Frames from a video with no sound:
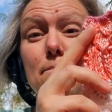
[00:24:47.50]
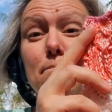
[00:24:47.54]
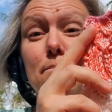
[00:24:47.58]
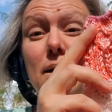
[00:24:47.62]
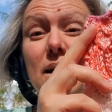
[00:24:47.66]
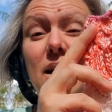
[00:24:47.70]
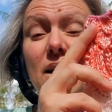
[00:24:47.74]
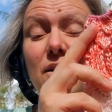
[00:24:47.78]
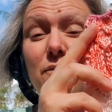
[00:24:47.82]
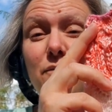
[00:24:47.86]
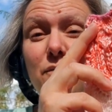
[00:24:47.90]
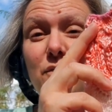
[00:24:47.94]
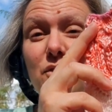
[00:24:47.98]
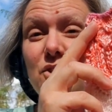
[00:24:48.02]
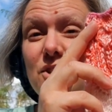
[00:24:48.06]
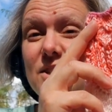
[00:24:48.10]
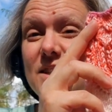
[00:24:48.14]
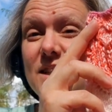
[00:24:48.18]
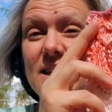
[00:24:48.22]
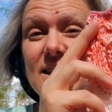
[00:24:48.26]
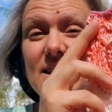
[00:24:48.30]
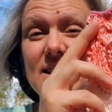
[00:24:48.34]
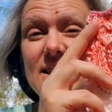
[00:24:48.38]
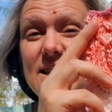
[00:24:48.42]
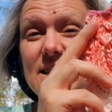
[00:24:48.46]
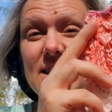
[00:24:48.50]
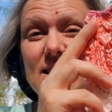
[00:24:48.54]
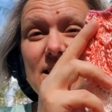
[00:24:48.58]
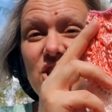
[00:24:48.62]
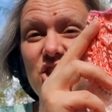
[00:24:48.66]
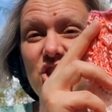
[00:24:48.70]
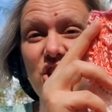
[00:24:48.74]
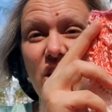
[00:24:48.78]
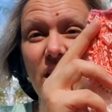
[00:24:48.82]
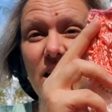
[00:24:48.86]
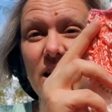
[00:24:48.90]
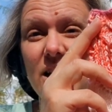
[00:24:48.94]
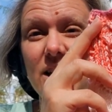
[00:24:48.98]
But of course I didn't
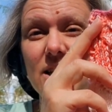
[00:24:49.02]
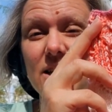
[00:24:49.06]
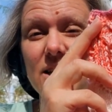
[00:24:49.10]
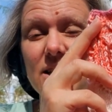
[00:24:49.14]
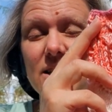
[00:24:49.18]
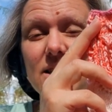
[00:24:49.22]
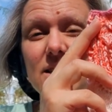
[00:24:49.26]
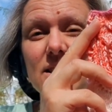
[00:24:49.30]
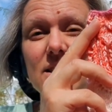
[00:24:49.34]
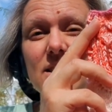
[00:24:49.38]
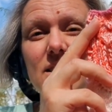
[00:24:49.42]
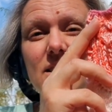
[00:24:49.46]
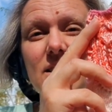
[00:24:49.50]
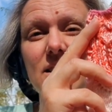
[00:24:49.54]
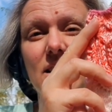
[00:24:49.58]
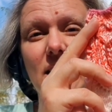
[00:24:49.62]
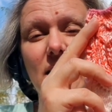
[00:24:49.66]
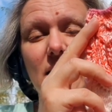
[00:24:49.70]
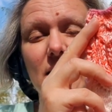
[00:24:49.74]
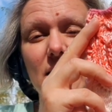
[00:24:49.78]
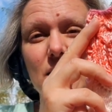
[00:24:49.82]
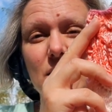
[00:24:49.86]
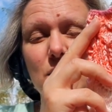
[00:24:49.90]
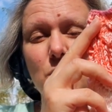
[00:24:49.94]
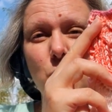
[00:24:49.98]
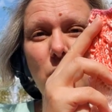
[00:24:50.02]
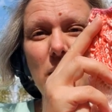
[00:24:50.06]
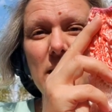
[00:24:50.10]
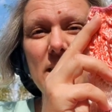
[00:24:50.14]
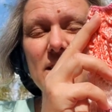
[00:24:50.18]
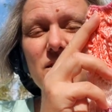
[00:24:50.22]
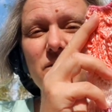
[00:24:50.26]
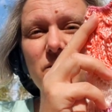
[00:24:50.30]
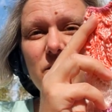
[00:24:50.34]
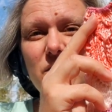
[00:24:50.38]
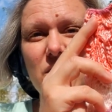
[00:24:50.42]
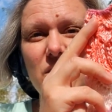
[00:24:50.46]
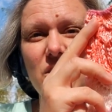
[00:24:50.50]
check the
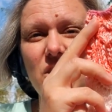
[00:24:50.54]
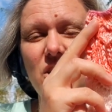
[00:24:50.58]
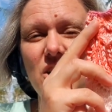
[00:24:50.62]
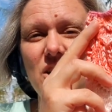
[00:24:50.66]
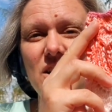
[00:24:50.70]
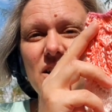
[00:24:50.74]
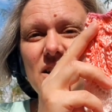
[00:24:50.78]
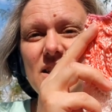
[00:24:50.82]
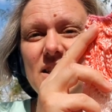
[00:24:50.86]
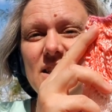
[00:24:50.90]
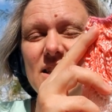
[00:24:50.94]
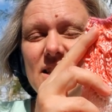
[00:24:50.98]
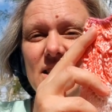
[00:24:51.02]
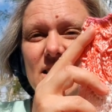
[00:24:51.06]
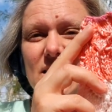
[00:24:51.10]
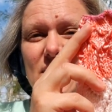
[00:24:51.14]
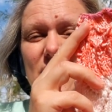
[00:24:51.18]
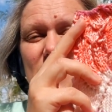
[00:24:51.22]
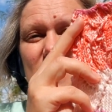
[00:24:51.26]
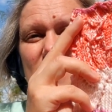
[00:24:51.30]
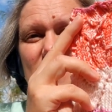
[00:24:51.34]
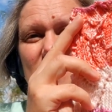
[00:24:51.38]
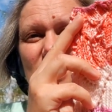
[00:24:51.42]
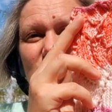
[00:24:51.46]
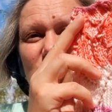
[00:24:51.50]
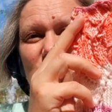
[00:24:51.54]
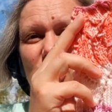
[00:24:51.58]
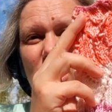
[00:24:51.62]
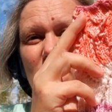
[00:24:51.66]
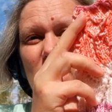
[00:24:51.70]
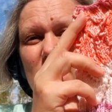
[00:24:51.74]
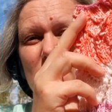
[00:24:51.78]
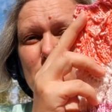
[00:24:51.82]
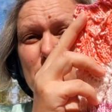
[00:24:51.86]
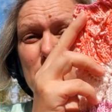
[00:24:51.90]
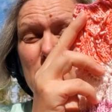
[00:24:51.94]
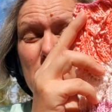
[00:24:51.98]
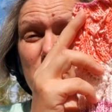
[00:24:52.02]
weight of the yarn. I didn't check
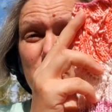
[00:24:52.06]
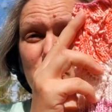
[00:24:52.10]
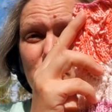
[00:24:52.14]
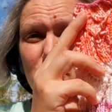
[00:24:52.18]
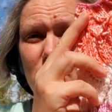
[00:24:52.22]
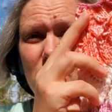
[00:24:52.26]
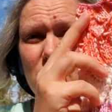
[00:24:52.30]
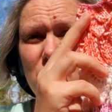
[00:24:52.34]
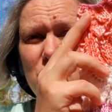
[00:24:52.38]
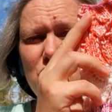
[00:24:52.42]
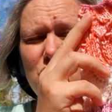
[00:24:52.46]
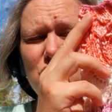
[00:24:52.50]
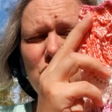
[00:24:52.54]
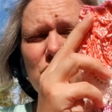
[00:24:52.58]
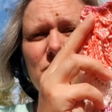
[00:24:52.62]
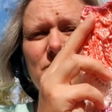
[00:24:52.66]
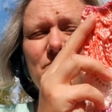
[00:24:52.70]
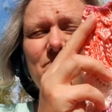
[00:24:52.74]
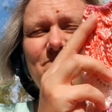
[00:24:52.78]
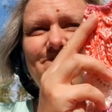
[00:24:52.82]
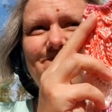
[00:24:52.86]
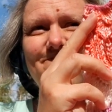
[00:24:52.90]
the meterage.